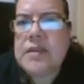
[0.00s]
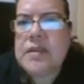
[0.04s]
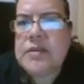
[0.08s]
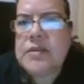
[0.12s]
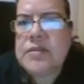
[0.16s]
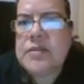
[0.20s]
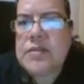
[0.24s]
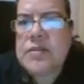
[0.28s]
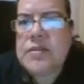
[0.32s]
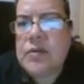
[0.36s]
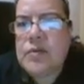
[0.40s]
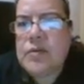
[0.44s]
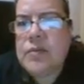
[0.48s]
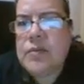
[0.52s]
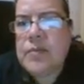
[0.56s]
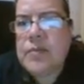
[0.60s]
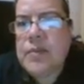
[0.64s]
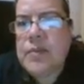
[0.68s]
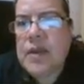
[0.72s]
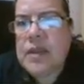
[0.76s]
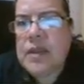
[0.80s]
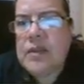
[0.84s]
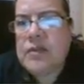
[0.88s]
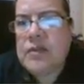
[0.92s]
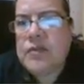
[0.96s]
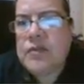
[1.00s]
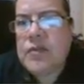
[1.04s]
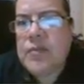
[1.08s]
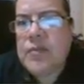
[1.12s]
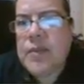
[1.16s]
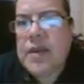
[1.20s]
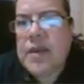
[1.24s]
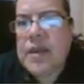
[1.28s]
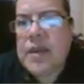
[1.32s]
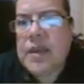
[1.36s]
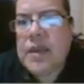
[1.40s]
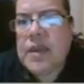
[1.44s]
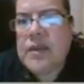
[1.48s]
So I look for
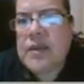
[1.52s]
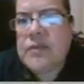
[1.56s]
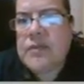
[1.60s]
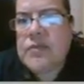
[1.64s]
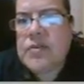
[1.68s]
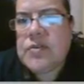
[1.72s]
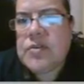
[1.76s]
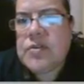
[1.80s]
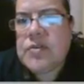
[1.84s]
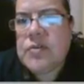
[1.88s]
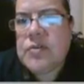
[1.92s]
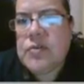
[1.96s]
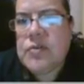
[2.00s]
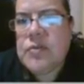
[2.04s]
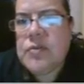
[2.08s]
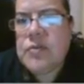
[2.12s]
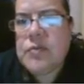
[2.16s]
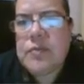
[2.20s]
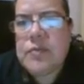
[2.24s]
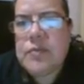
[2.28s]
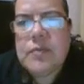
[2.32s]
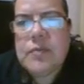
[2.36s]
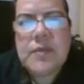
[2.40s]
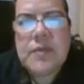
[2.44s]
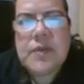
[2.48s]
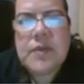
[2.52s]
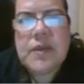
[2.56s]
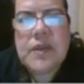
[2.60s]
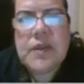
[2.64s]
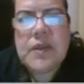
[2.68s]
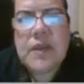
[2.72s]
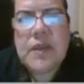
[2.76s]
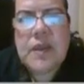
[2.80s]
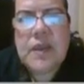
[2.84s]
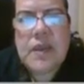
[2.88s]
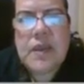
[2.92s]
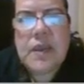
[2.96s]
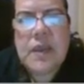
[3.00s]
my -2.
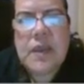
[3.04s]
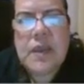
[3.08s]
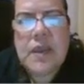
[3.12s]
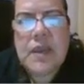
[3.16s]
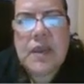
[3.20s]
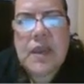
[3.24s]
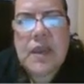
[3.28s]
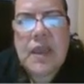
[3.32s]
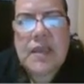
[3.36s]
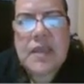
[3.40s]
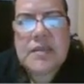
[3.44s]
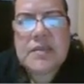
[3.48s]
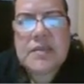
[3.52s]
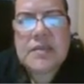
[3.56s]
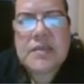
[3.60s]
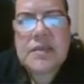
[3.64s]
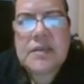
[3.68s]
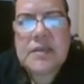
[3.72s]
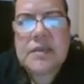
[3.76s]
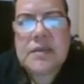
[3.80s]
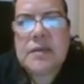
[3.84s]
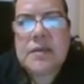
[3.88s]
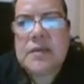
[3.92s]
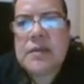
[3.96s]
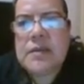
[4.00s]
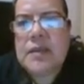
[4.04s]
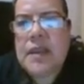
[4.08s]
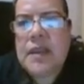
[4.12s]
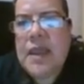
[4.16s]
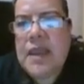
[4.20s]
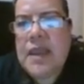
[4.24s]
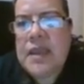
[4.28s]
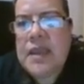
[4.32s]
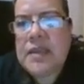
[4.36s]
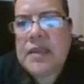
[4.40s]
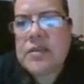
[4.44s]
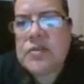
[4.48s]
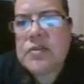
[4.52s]
It has a
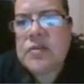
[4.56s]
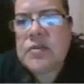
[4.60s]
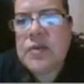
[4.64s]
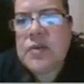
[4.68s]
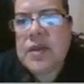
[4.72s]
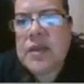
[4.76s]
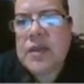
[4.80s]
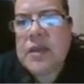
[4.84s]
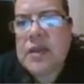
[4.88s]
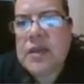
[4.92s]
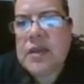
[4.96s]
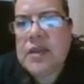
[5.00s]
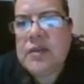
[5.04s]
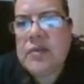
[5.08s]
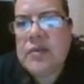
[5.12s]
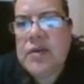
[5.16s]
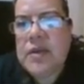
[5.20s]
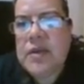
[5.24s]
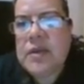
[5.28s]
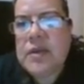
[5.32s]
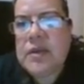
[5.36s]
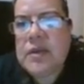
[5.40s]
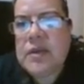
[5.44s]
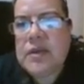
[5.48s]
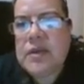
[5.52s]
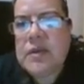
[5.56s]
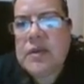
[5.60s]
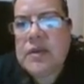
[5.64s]
line, so I color it.